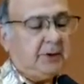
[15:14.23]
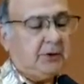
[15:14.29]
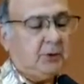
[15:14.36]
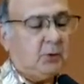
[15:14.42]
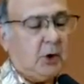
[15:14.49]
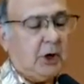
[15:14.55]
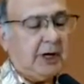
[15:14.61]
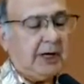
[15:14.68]
to
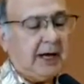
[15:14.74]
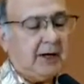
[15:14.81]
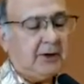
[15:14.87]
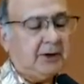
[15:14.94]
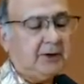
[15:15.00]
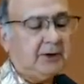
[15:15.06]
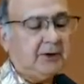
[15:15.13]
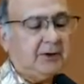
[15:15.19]
walk
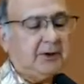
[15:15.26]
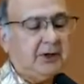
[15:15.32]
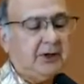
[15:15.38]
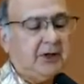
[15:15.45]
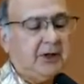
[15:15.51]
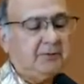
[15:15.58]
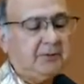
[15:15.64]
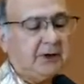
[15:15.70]
out into the
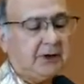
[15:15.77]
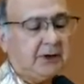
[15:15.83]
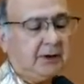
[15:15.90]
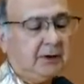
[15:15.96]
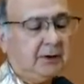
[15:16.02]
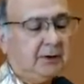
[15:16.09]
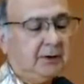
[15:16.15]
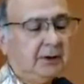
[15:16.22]

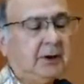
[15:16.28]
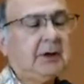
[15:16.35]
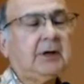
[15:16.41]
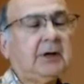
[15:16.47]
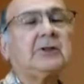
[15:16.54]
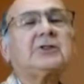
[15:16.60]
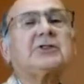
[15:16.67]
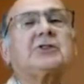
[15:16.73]
evening and